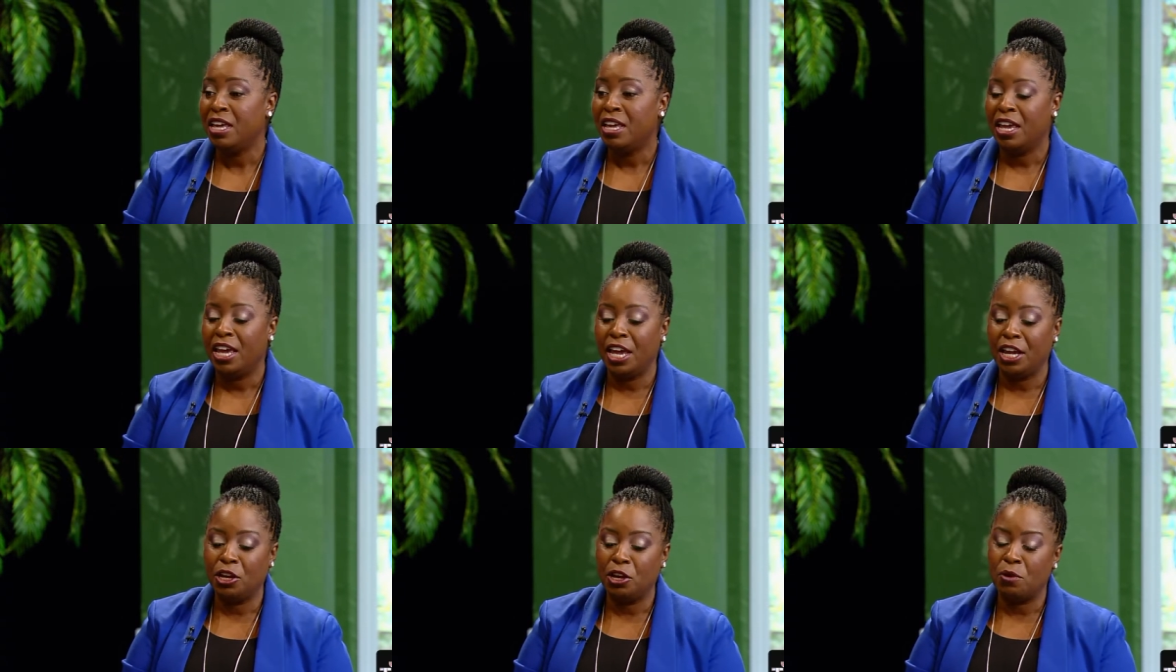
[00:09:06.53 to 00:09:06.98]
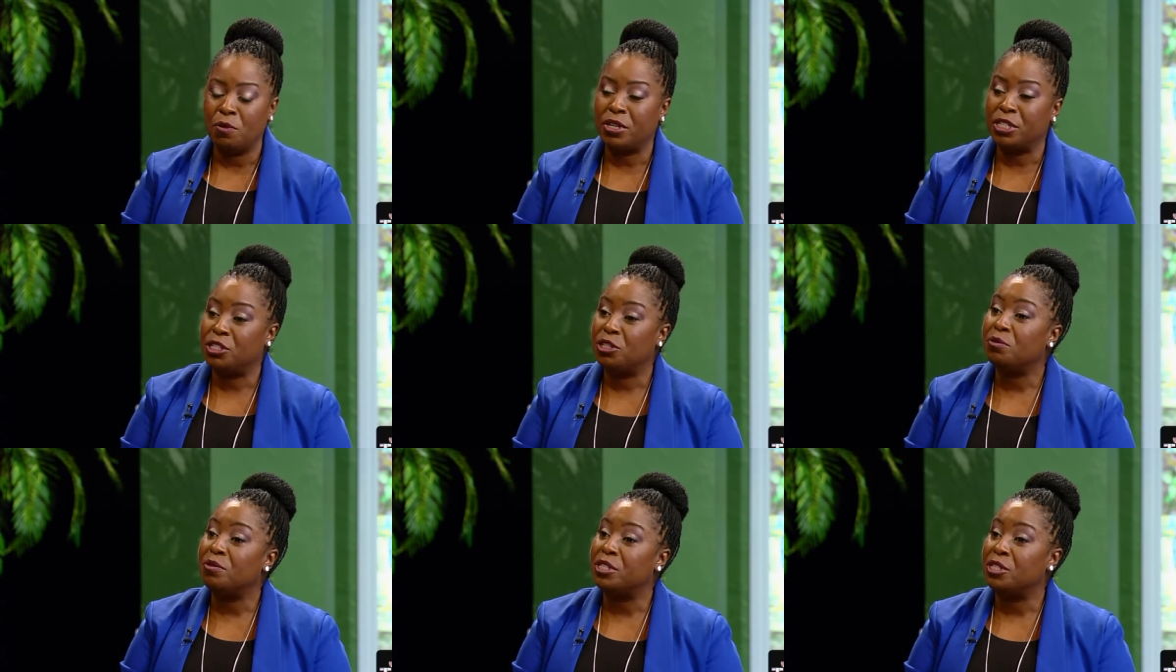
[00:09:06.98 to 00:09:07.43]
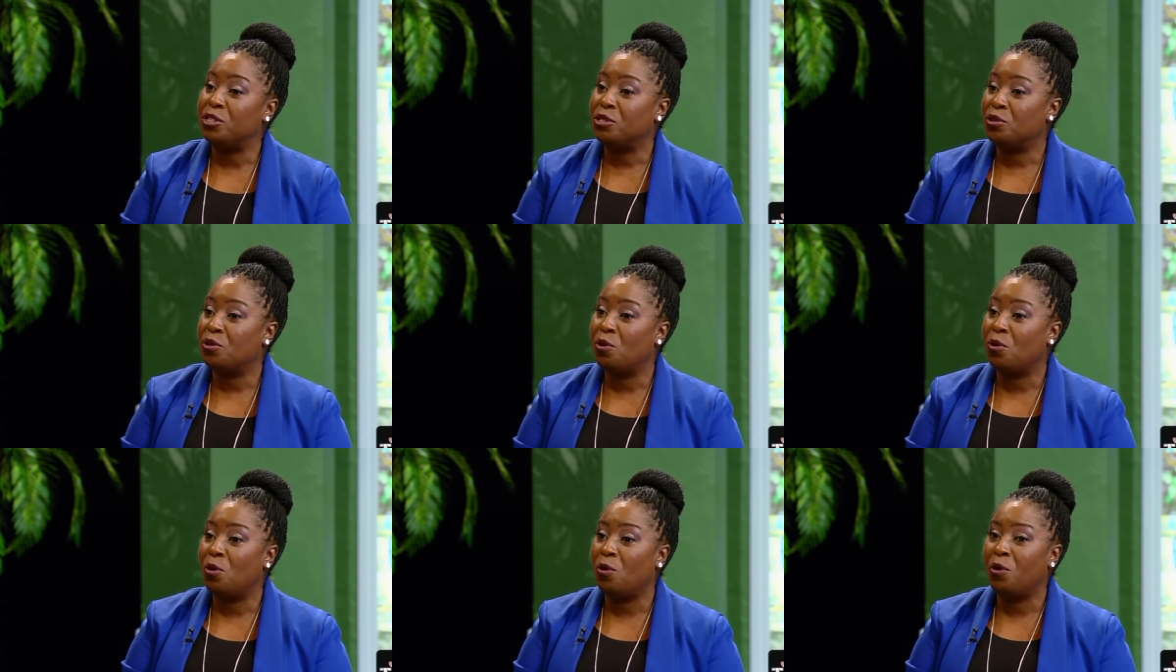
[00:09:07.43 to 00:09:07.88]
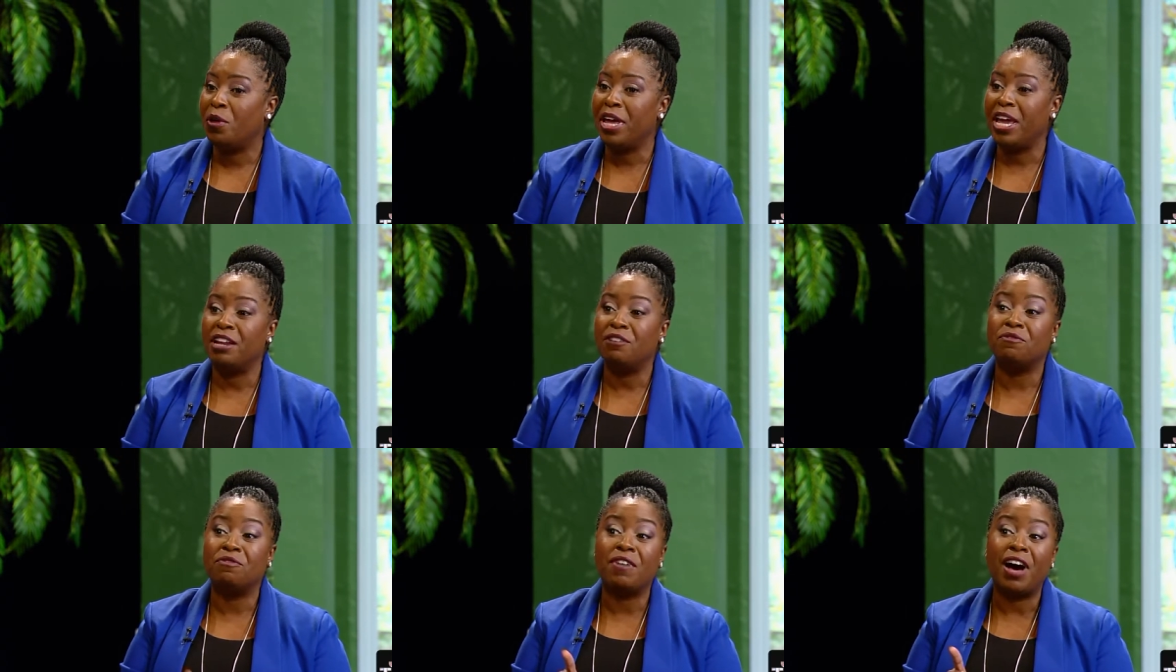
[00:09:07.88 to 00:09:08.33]
and go into a school
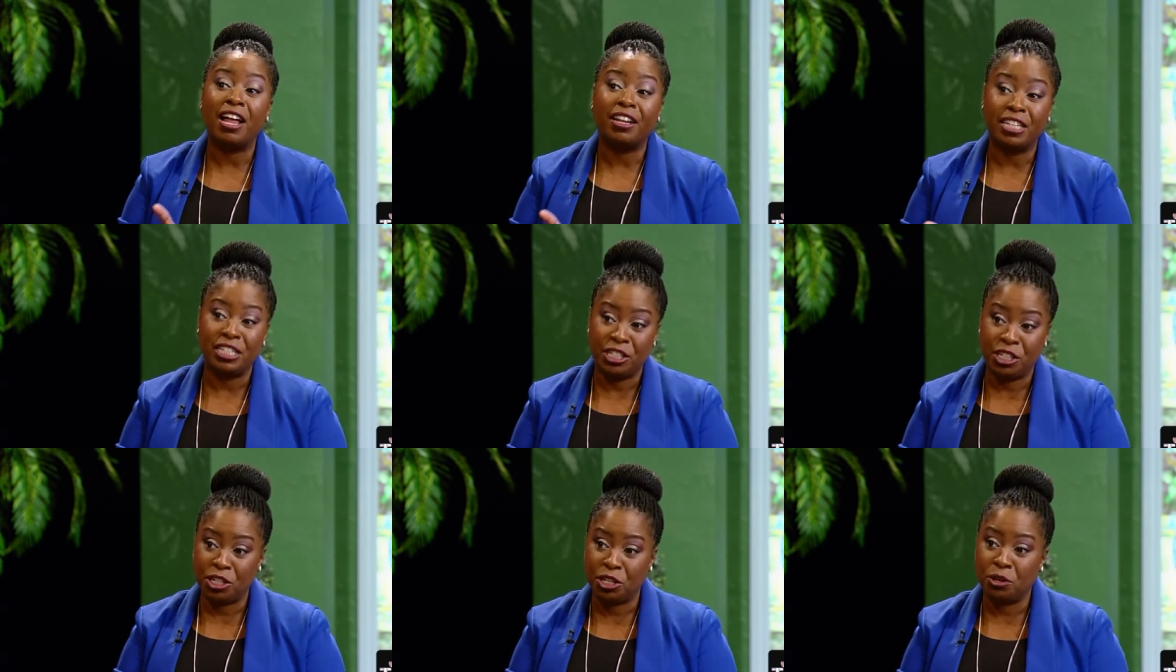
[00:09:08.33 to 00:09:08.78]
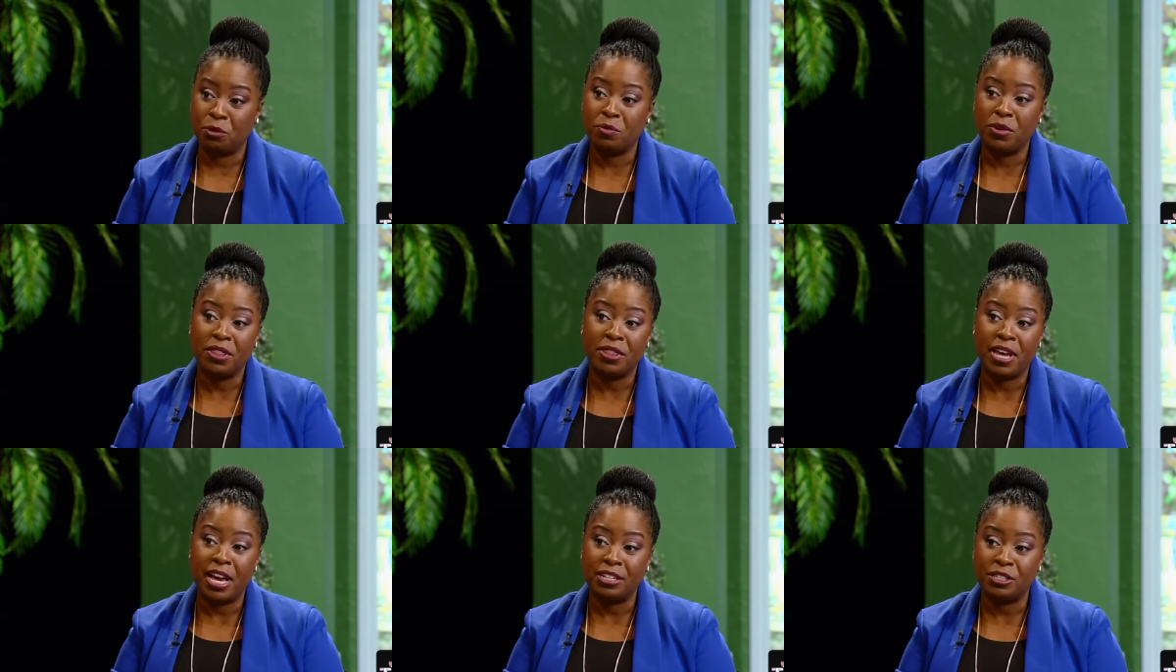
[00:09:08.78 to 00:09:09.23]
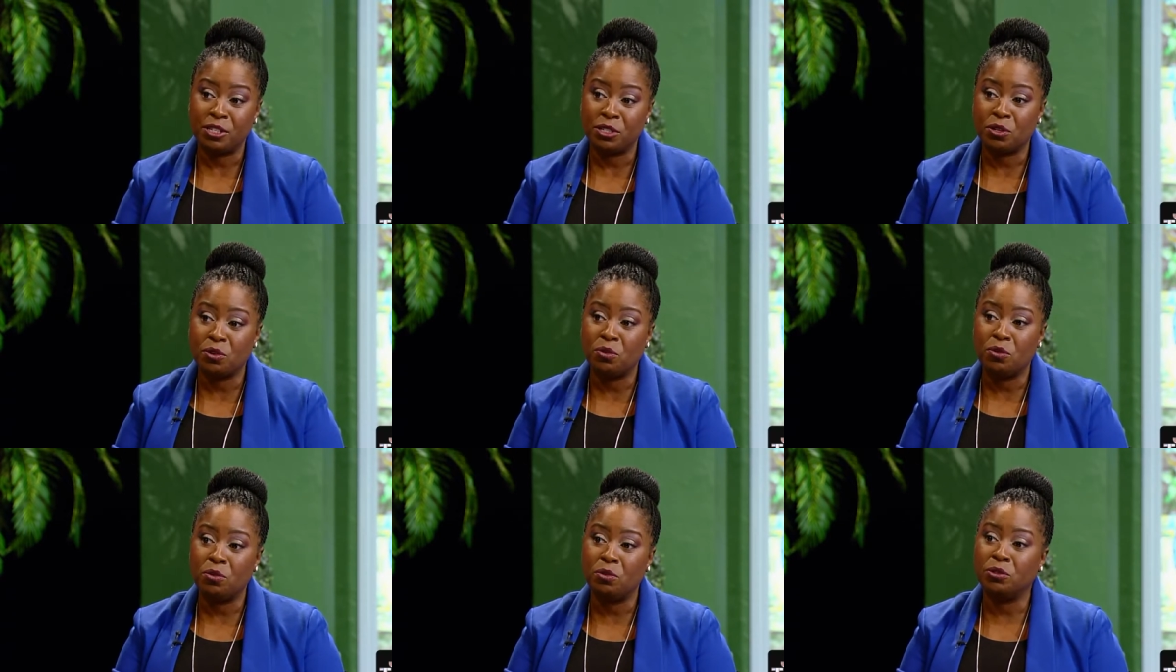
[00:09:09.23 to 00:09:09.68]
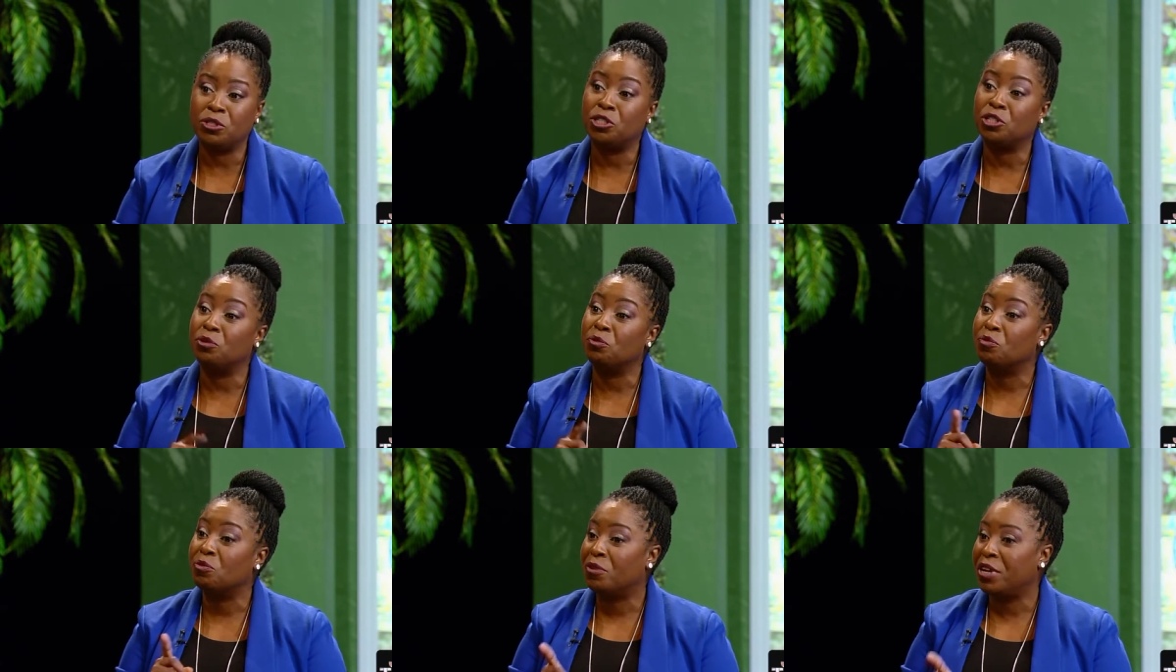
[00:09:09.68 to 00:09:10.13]
and volunteer with that school to
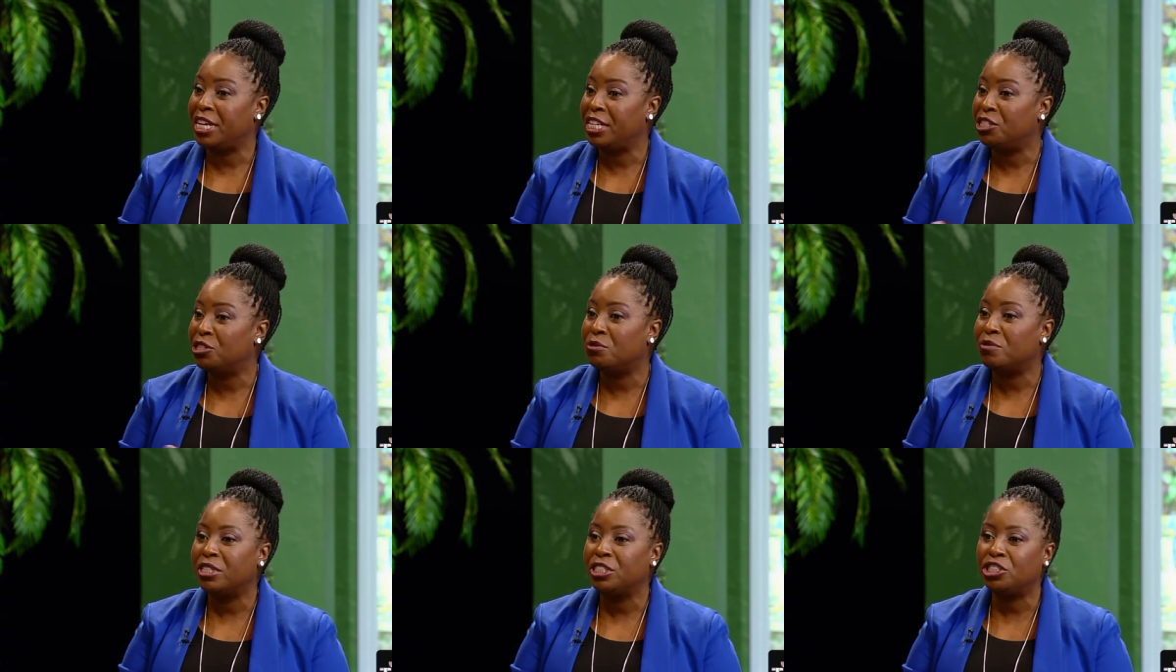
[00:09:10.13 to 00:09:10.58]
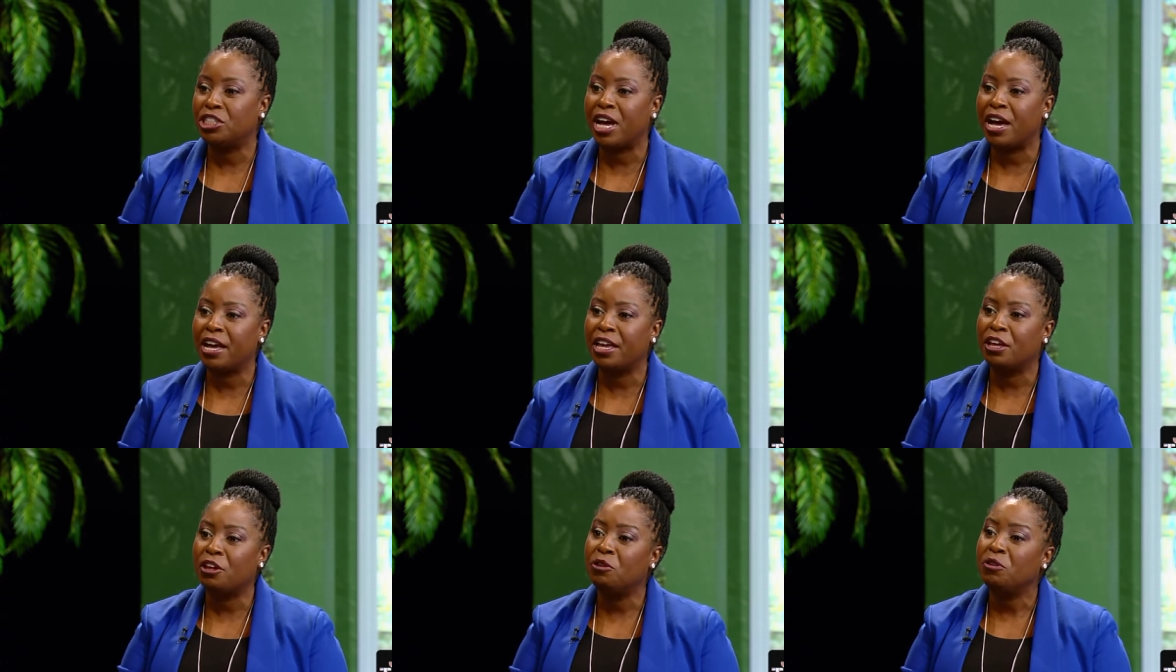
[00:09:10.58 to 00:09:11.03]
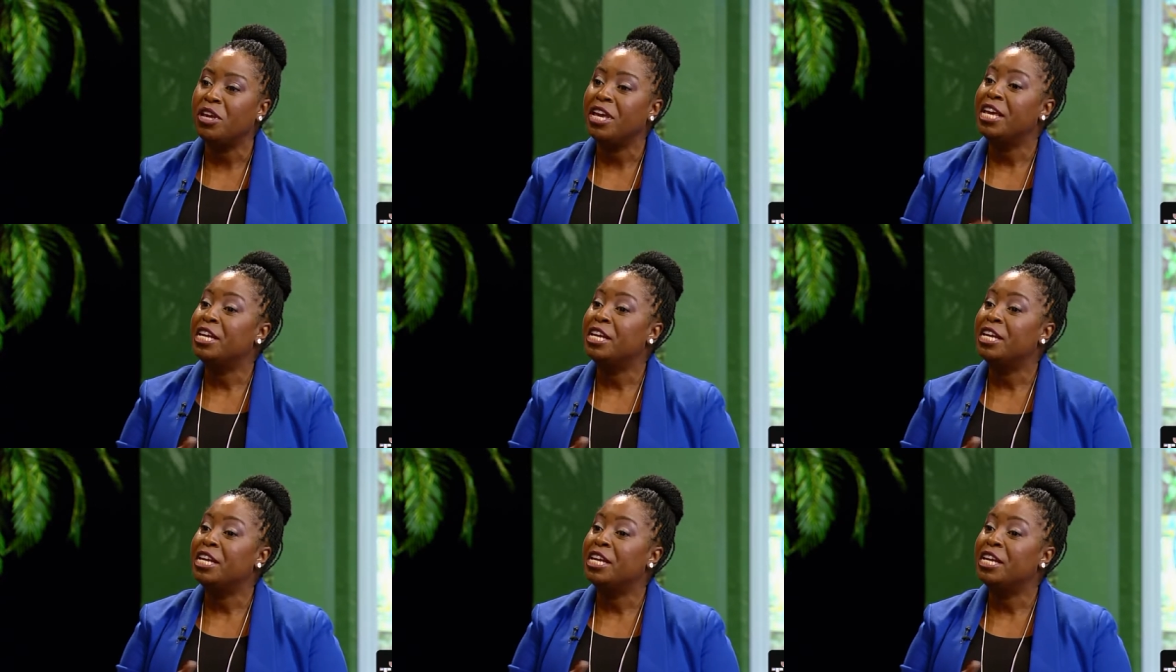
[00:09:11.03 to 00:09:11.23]
read to a child,